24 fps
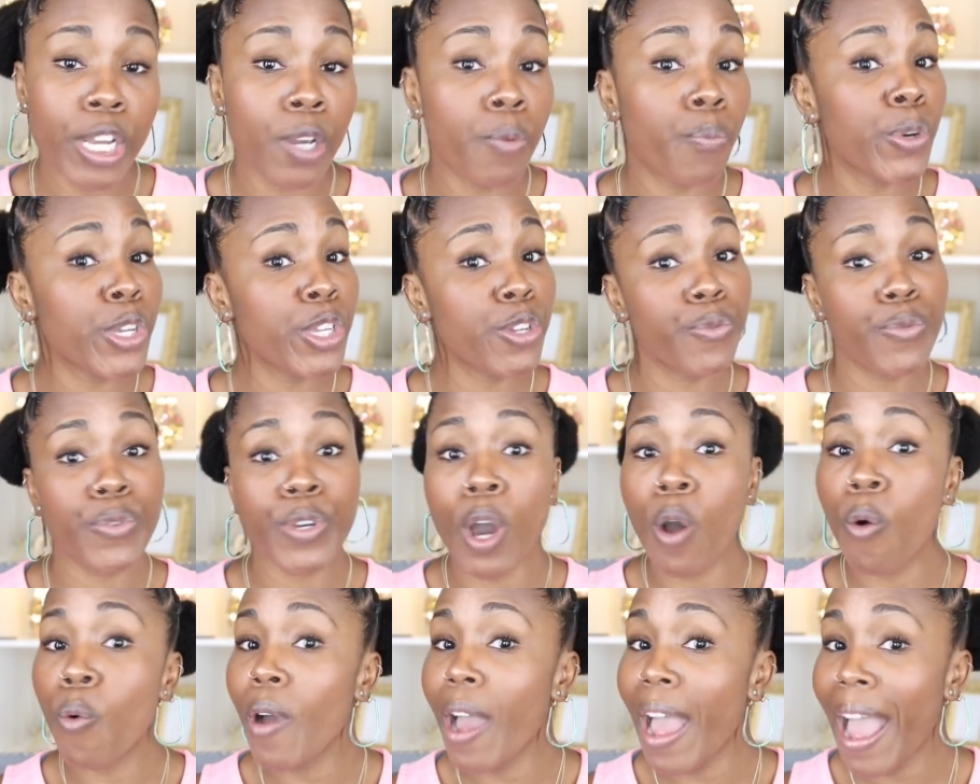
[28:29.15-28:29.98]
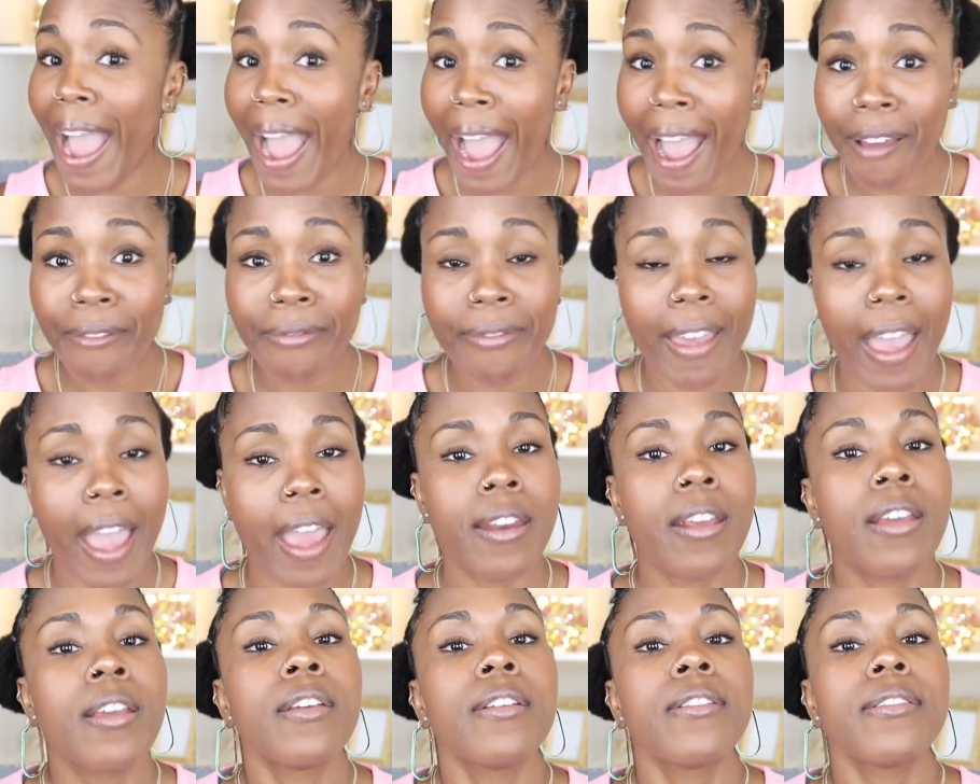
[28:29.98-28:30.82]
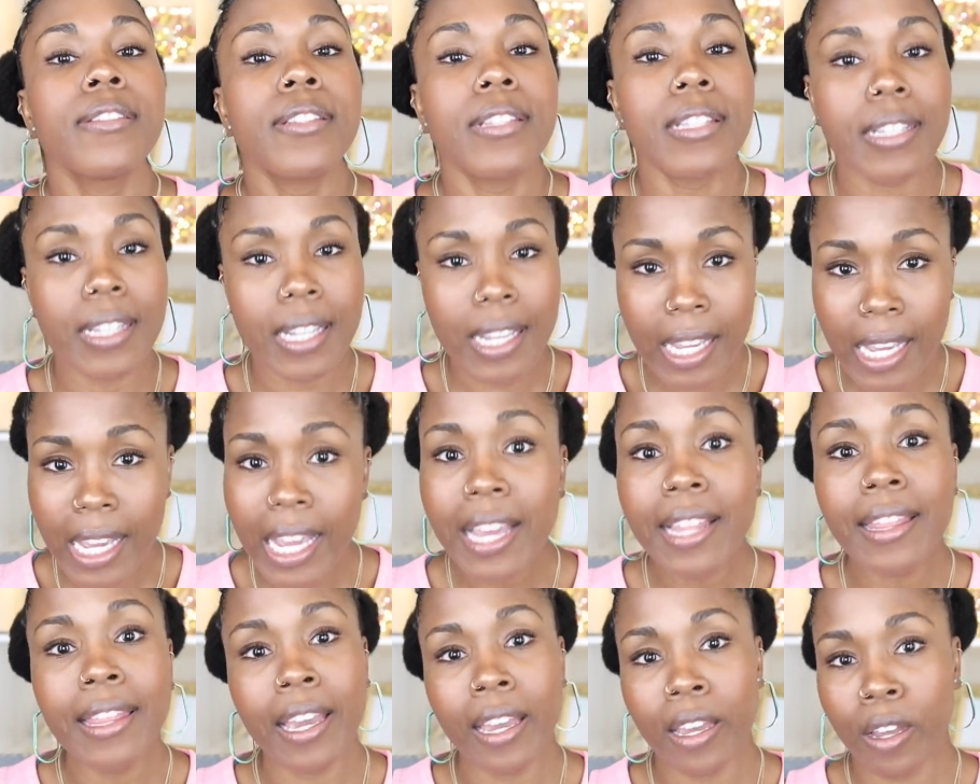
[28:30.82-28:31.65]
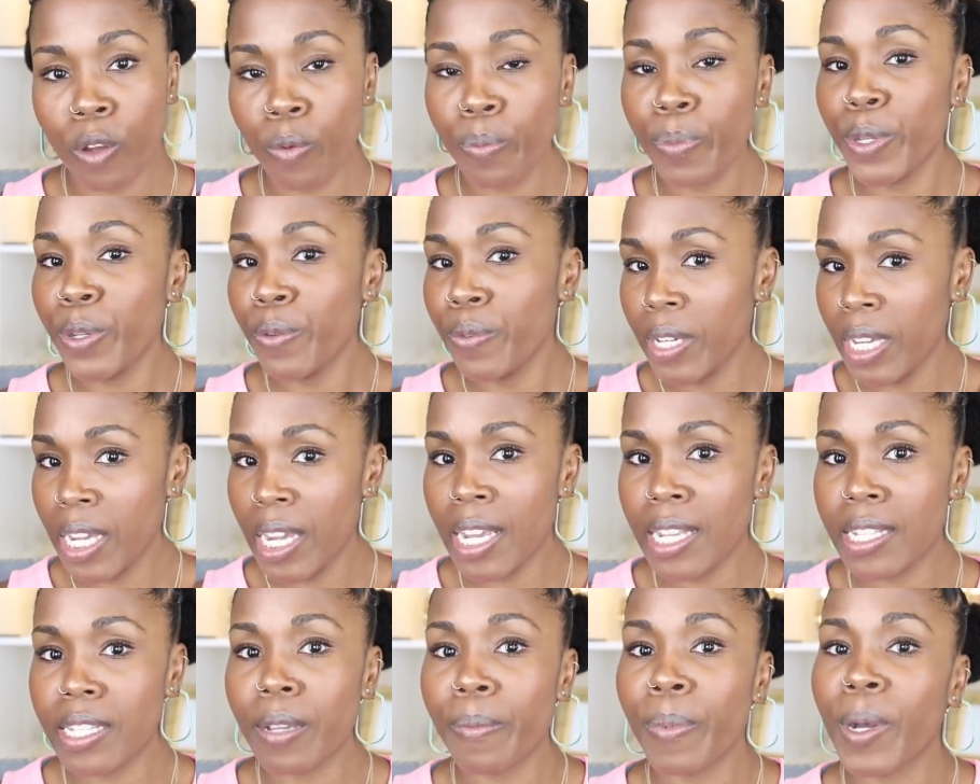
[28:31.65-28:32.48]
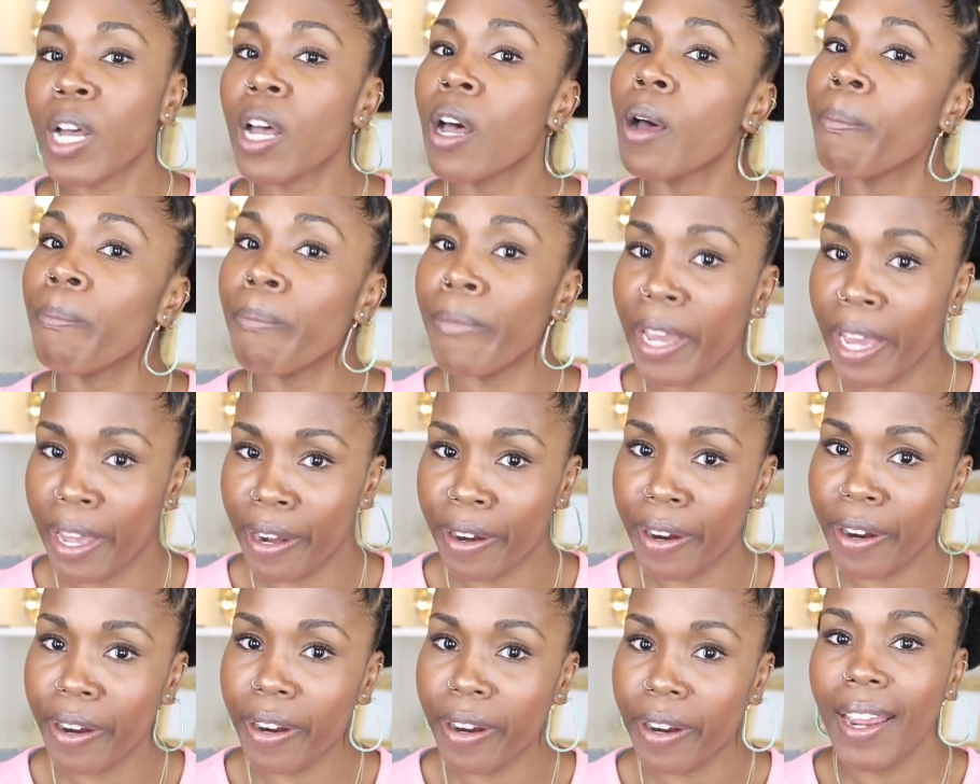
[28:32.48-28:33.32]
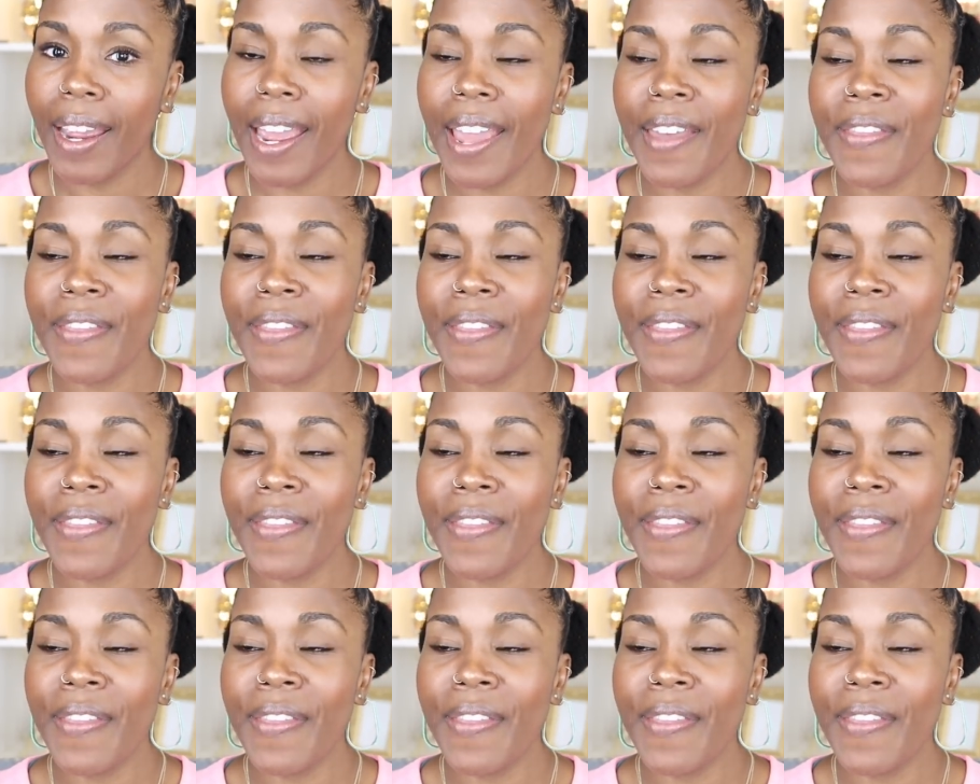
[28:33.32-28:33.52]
And when you don't have that, seeking the help you need to become better.